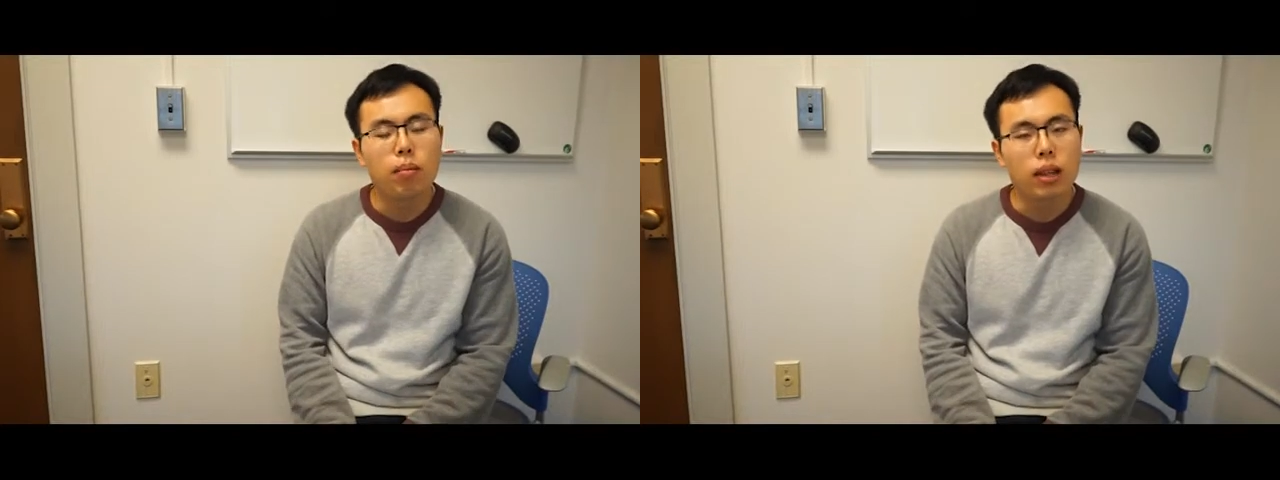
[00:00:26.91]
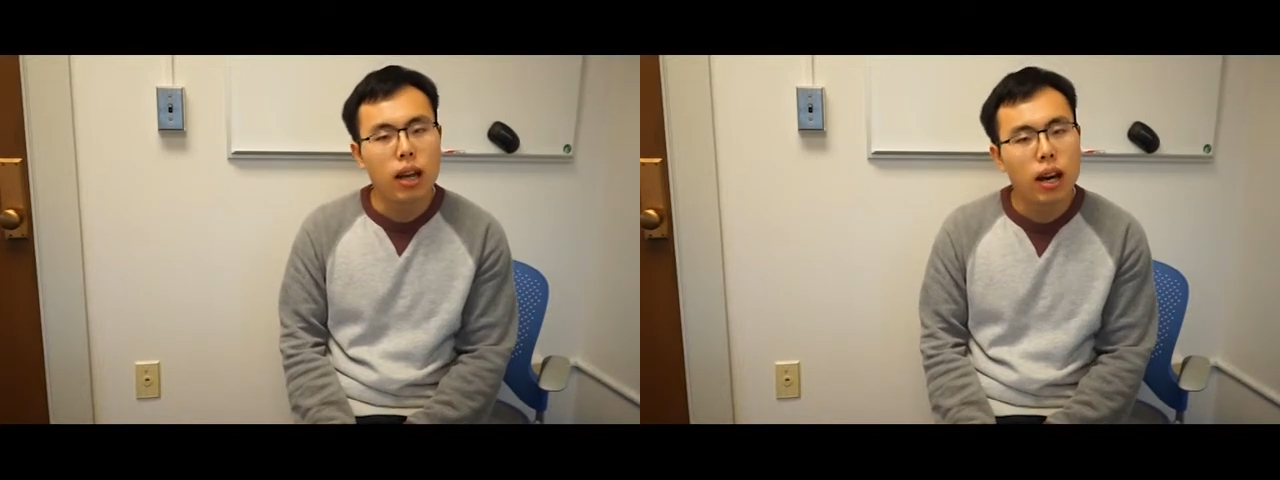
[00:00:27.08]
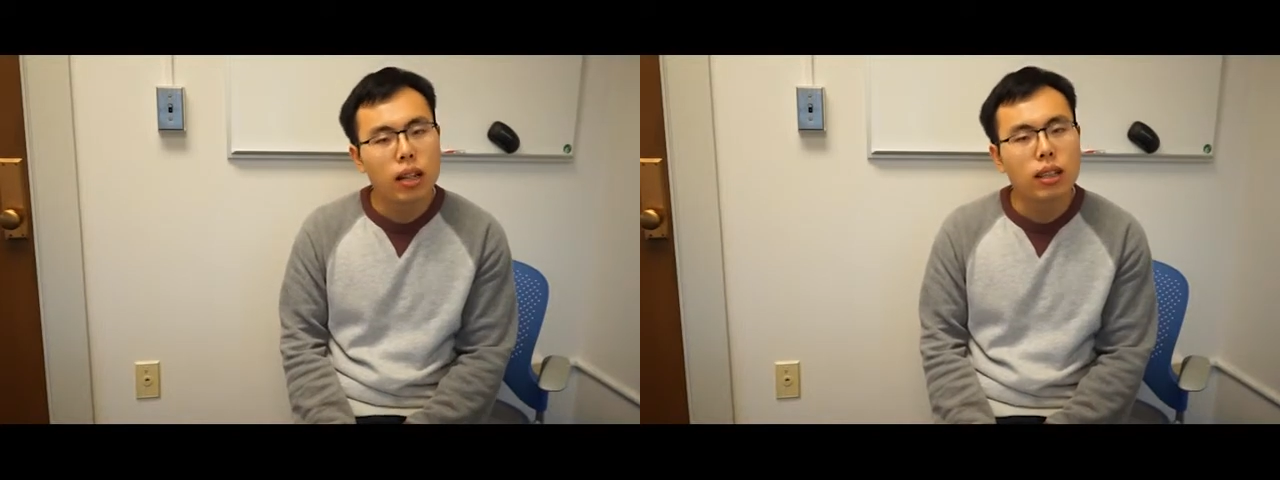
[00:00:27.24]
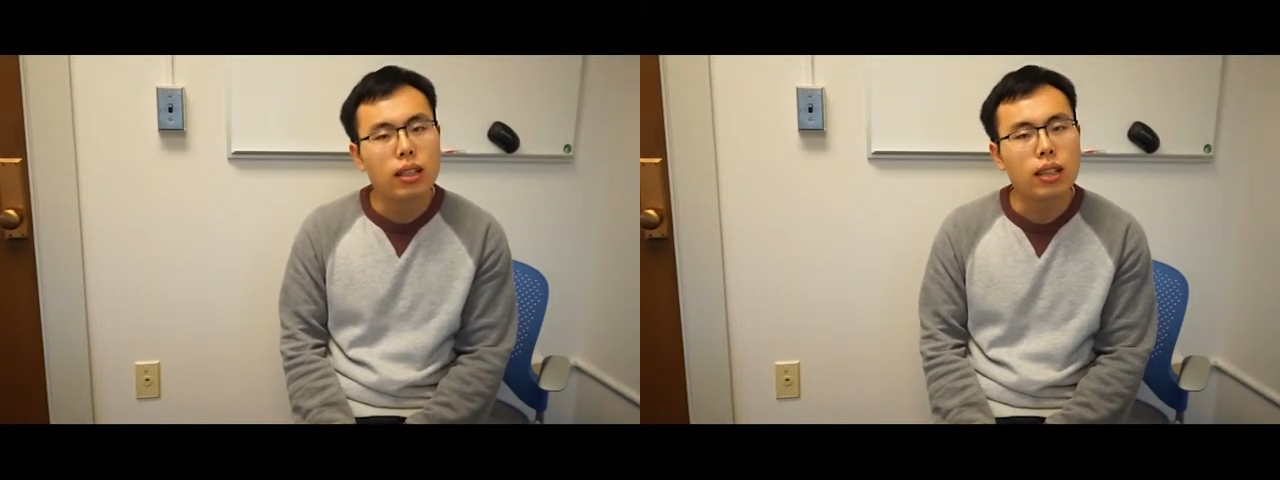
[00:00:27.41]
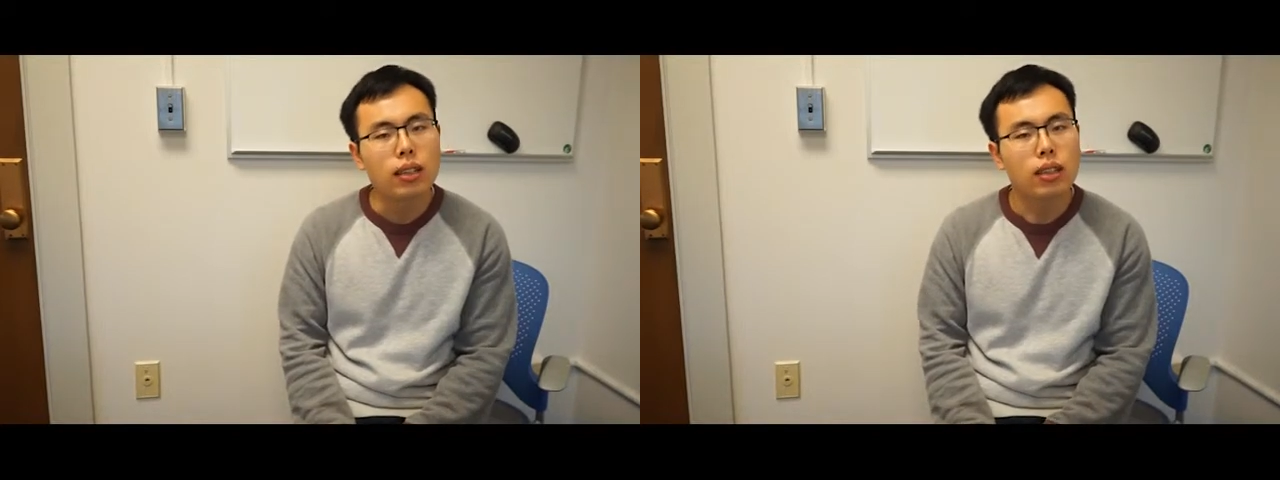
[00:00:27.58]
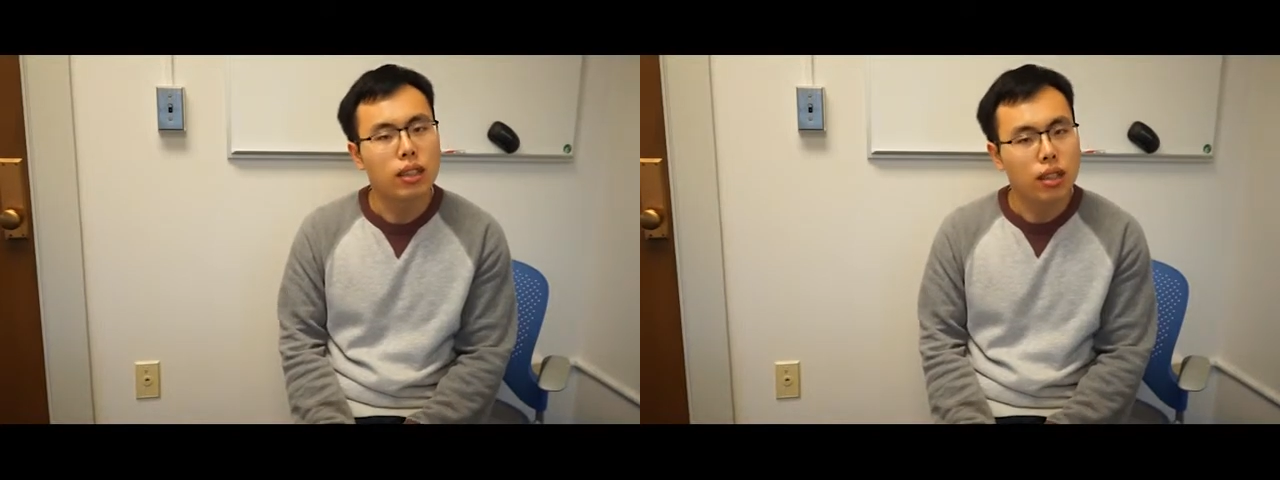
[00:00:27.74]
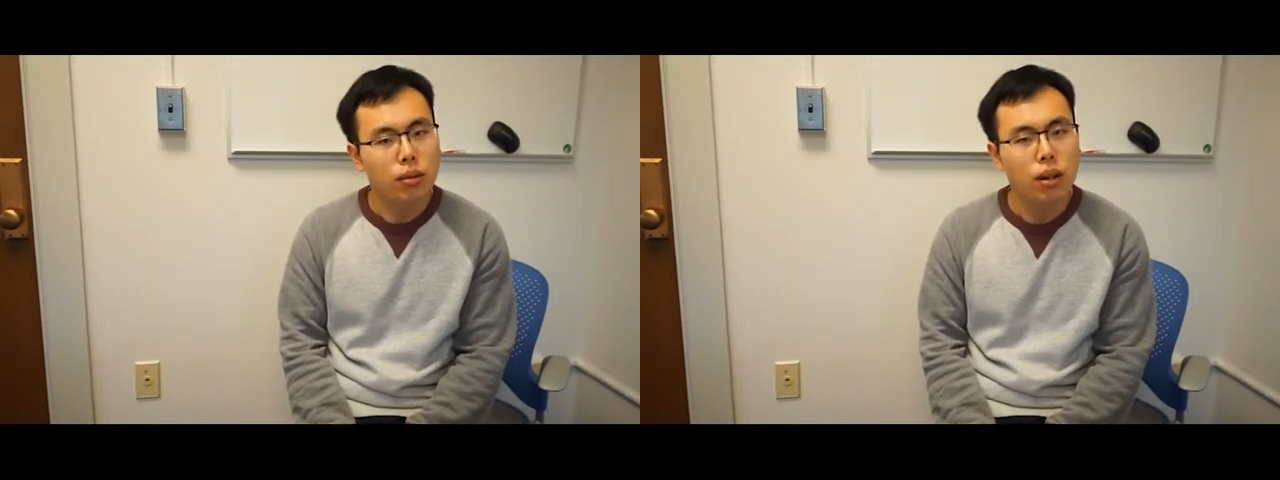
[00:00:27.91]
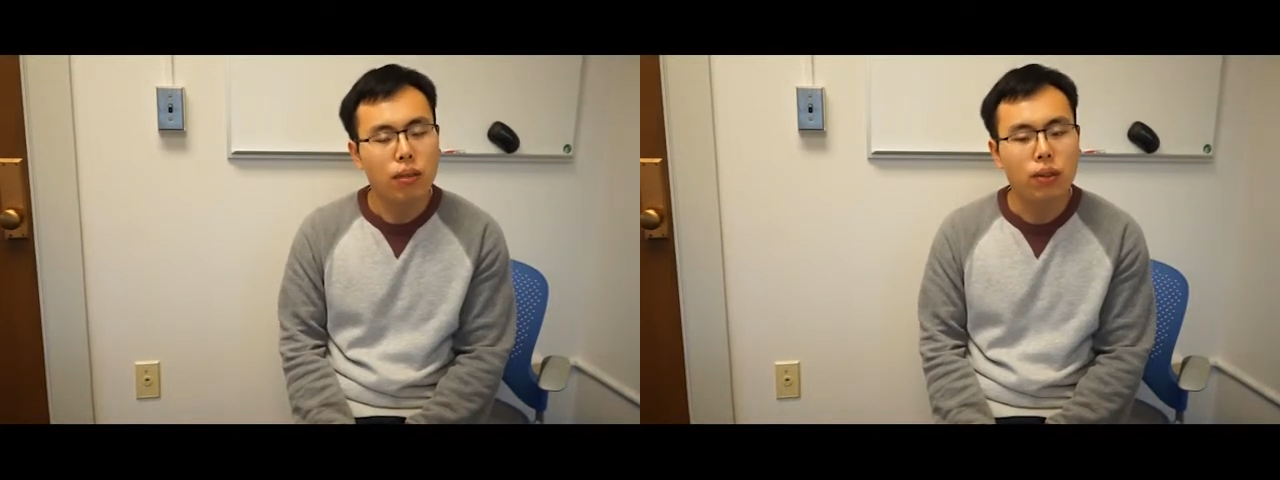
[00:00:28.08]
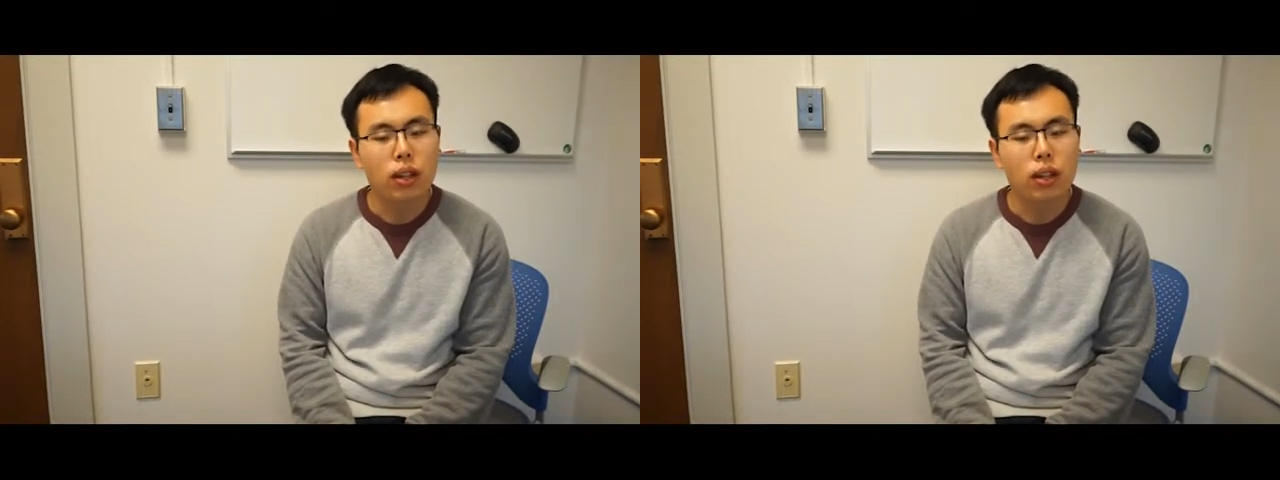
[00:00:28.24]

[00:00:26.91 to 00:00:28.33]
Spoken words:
Because his theory of